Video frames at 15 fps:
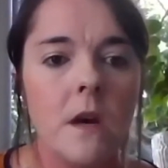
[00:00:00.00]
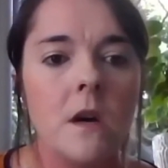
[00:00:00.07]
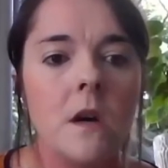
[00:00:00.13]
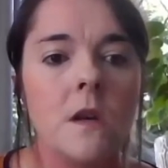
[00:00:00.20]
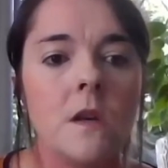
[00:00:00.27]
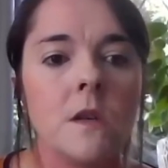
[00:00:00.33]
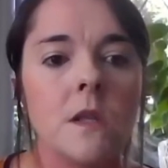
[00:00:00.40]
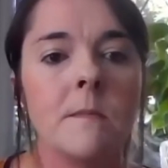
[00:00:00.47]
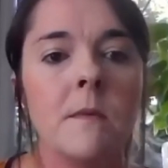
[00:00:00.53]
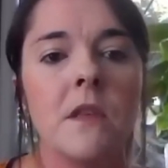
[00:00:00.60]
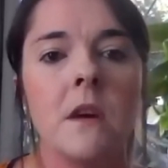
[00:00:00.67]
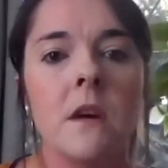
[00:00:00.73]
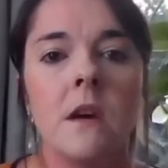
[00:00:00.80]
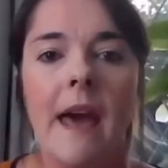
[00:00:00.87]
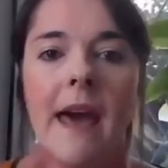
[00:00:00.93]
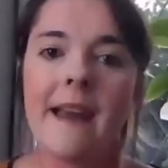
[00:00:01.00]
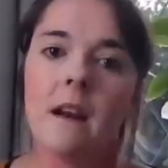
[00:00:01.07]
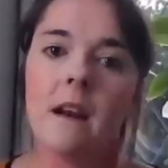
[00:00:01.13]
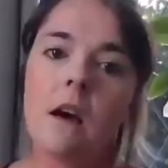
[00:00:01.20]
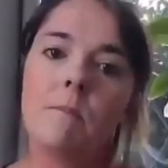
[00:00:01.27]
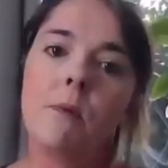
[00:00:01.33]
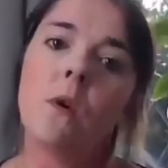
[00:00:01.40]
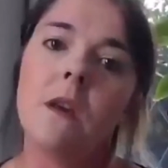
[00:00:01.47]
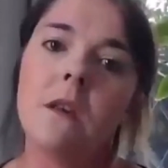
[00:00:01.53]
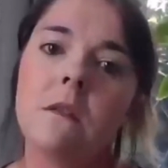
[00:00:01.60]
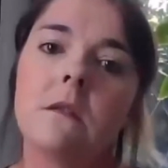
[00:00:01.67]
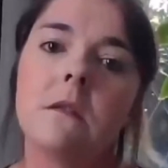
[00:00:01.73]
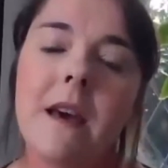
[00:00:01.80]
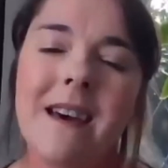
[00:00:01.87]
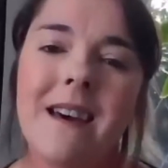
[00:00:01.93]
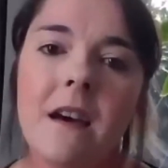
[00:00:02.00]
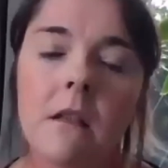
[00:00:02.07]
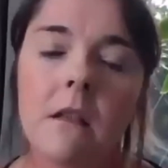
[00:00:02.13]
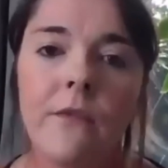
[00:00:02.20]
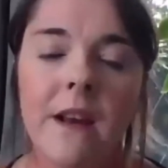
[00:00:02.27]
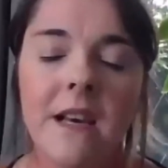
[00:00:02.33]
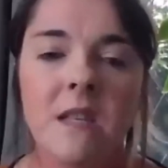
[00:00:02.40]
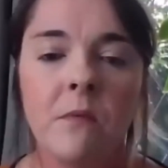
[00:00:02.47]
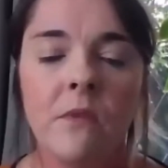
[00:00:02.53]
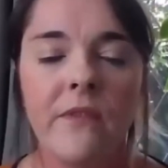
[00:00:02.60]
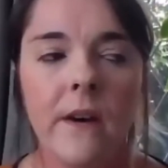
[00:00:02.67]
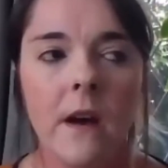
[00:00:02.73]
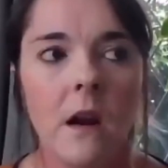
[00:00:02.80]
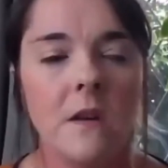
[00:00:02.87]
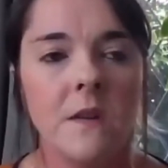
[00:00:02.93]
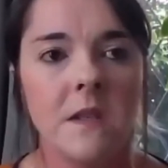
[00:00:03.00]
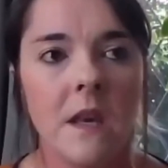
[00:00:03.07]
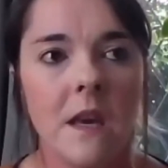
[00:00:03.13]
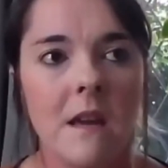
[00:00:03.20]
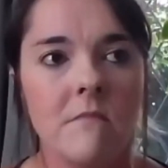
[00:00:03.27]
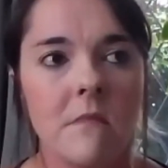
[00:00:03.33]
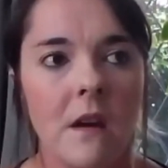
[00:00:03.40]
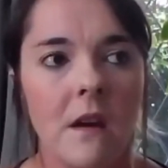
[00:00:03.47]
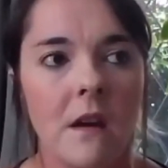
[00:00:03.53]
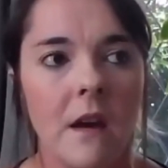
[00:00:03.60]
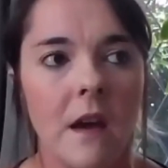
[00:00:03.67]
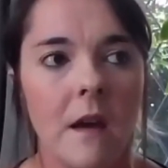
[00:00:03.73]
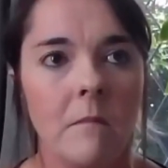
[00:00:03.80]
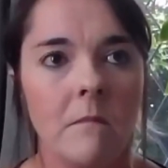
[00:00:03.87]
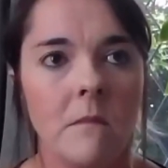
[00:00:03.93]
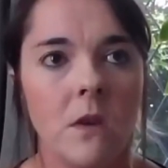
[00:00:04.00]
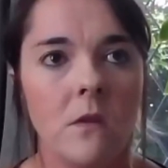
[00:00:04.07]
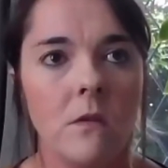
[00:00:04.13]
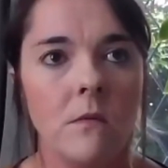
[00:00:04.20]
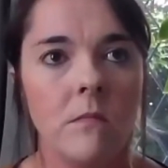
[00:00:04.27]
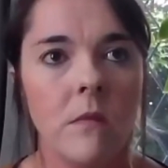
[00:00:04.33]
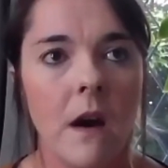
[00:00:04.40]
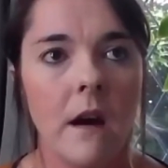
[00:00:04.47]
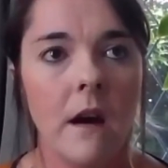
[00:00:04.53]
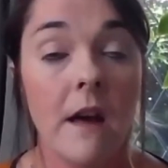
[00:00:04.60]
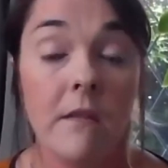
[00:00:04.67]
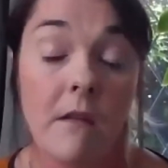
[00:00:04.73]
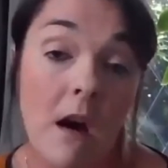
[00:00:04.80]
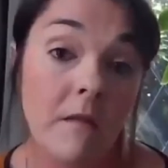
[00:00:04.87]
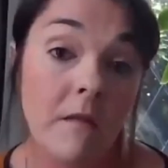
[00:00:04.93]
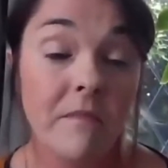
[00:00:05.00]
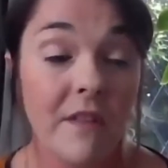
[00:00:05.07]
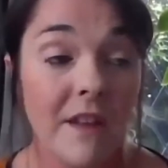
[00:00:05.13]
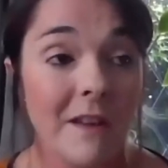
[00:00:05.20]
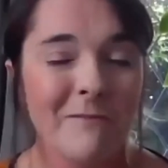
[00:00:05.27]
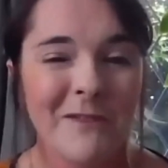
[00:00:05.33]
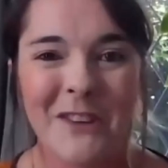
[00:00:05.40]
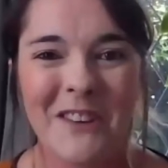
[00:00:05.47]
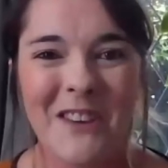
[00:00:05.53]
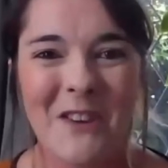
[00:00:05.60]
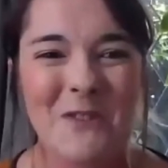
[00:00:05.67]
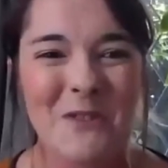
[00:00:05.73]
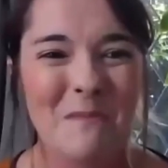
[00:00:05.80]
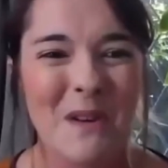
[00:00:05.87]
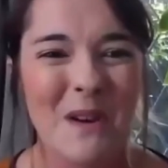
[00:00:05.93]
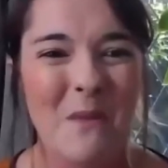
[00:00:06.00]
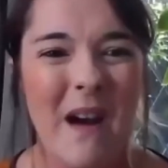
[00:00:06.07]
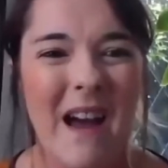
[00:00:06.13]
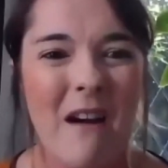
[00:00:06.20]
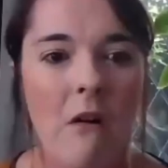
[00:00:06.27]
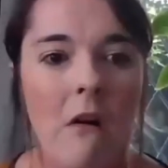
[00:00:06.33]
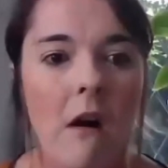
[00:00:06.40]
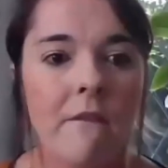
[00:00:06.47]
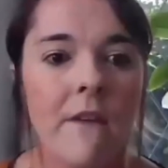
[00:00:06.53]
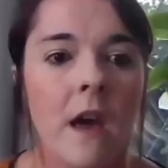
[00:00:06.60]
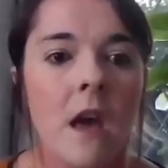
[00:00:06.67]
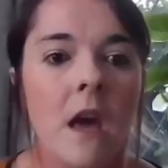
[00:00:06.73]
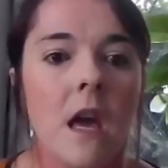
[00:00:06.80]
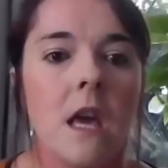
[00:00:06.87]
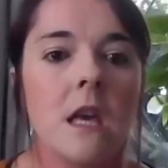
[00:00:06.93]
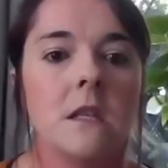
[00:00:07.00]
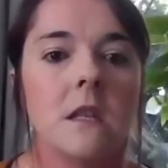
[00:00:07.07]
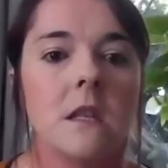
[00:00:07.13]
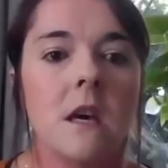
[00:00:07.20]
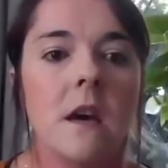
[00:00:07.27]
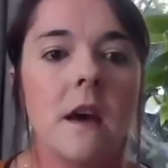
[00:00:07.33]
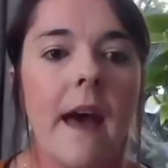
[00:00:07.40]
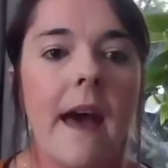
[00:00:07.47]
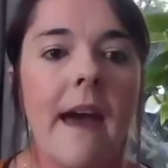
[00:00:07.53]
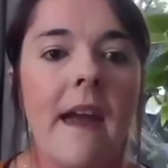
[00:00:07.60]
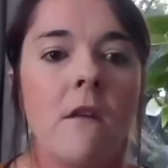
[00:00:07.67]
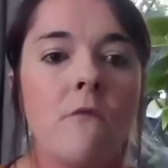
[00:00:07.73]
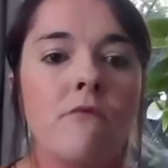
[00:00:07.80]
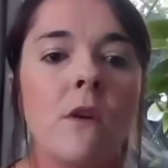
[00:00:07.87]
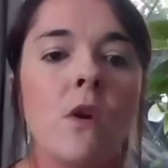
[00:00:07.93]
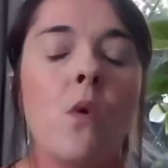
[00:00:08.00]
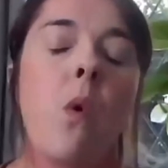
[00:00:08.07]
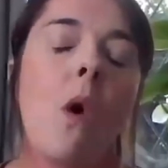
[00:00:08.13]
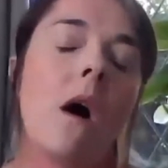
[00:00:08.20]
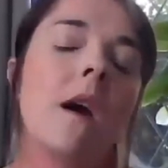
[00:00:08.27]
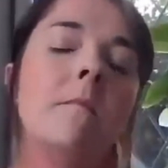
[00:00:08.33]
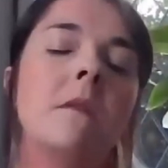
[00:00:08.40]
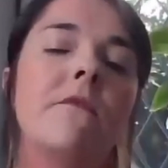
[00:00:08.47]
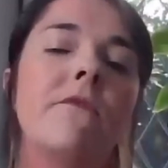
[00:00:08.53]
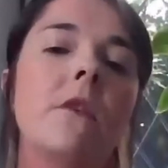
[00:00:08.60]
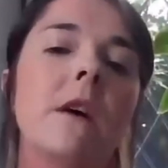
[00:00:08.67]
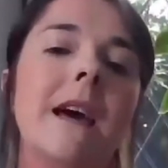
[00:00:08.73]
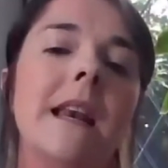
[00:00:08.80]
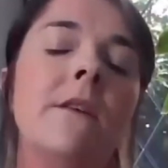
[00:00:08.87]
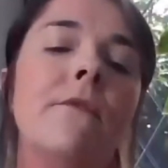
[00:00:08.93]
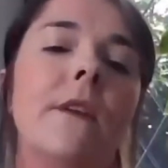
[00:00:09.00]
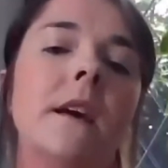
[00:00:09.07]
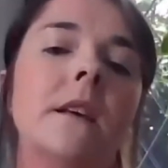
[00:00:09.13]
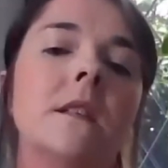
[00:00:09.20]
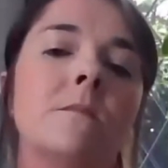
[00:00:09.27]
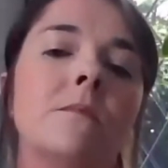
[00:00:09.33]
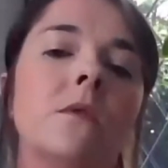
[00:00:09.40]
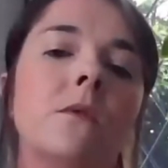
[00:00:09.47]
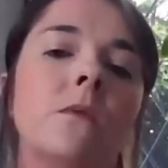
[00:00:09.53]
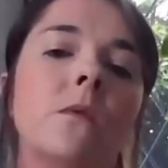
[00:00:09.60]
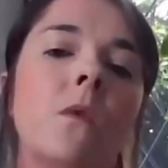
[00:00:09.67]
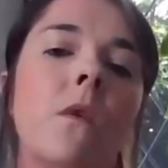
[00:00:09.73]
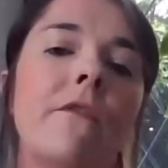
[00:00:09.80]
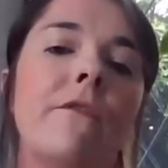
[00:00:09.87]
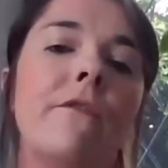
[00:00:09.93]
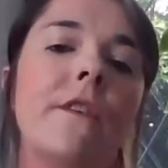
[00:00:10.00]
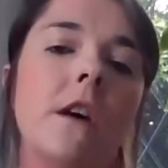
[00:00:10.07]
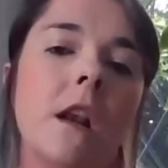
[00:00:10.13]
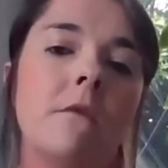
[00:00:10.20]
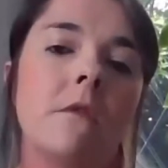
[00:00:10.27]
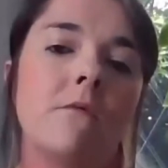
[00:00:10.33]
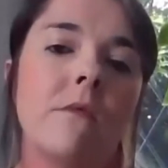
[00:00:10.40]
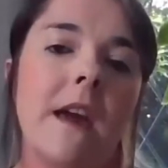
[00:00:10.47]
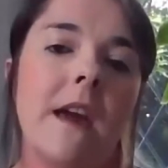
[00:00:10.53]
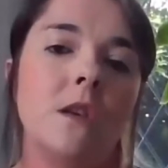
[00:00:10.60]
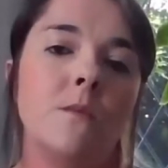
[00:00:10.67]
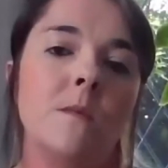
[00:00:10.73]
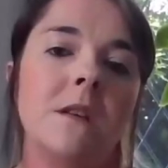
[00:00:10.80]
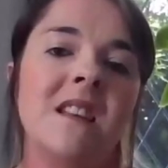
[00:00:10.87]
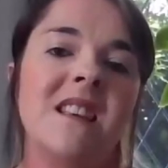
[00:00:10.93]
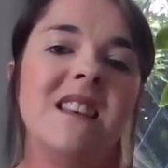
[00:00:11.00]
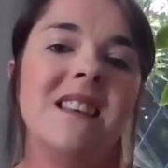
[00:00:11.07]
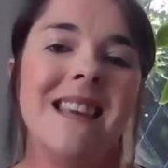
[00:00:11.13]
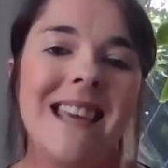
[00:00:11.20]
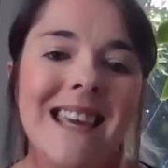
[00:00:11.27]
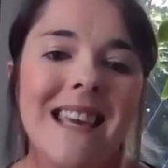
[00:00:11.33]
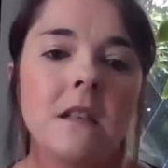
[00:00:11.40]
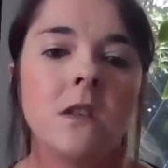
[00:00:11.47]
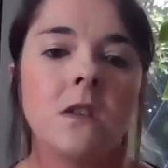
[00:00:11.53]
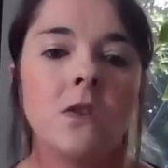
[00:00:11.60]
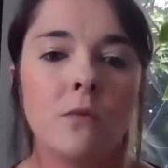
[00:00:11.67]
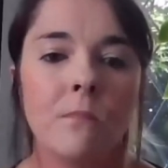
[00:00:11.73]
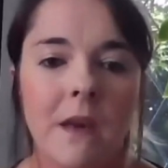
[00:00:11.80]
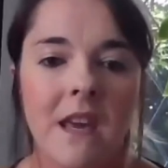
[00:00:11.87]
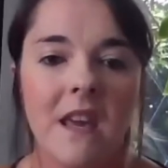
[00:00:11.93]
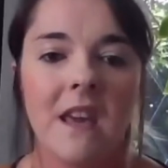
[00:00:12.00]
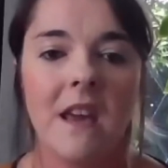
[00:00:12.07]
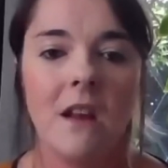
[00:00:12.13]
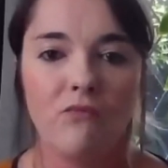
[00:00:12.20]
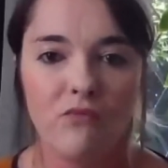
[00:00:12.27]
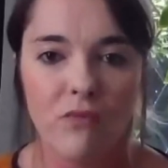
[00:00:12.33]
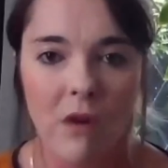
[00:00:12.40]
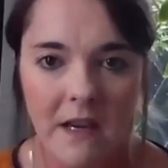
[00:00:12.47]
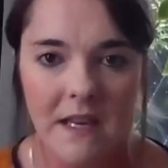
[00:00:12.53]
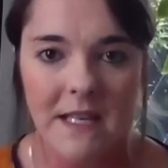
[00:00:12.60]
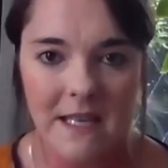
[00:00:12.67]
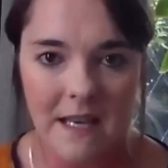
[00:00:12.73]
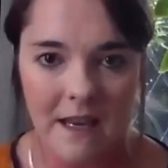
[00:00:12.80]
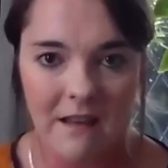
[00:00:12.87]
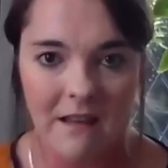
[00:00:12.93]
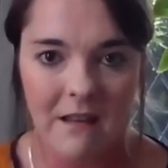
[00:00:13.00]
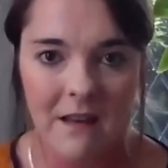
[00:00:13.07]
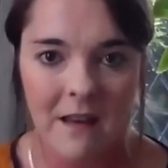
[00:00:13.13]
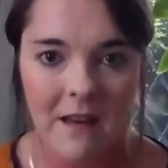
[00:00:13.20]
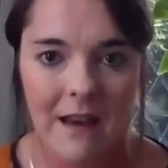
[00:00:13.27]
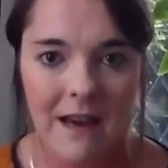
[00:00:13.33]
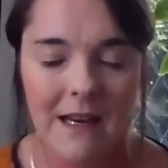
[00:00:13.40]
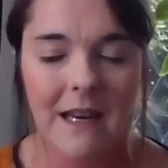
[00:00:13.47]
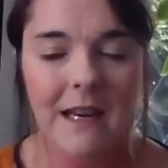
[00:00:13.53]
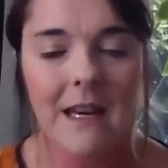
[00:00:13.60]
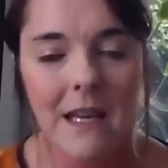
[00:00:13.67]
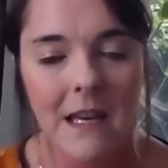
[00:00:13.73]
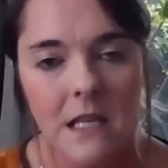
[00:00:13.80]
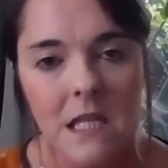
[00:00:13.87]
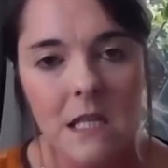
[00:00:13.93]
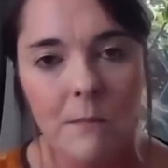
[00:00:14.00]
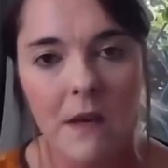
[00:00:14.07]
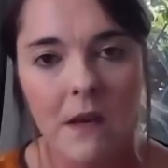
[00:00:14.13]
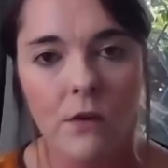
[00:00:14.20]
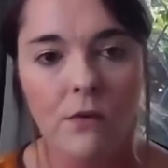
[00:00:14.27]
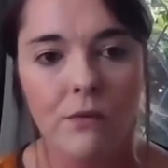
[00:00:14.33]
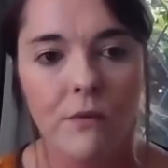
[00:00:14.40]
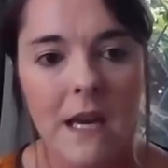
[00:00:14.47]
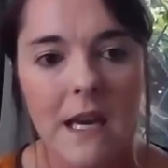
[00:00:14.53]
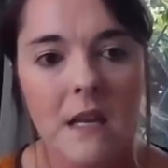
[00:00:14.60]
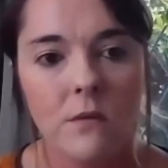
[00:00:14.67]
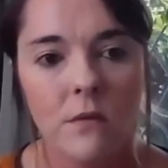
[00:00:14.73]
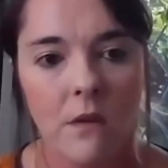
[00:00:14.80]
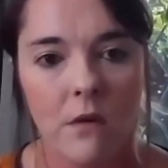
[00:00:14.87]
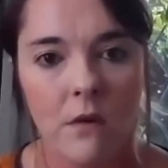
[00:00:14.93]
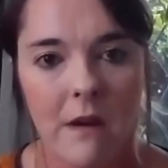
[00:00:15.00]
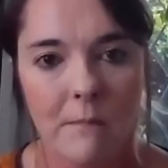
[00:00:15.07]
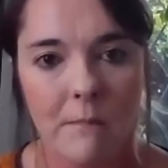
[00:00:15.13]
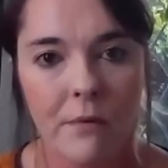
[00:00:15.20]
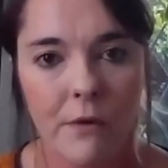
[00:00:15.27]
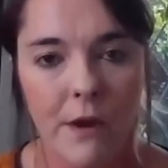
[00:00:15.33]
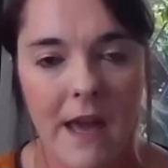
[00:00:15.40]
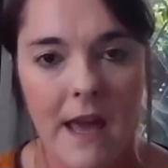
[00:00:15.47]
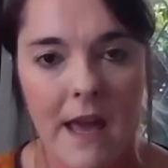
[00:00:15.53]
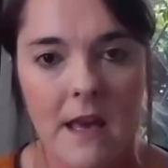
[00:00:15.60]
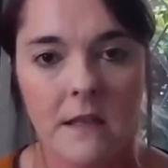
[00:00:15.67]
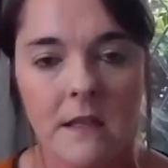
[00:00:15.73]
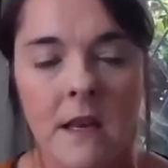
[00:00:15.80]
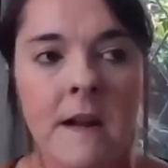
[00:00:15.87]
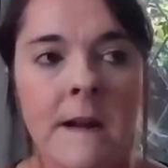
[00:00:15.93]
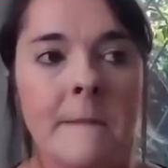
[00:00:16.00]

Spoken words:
Some other headline points on the flexible furlough scheme that I think that you should be aware of is that a requirement for any flexible furlough arrangement needs to be in writing and it needs to be agreed with your employees.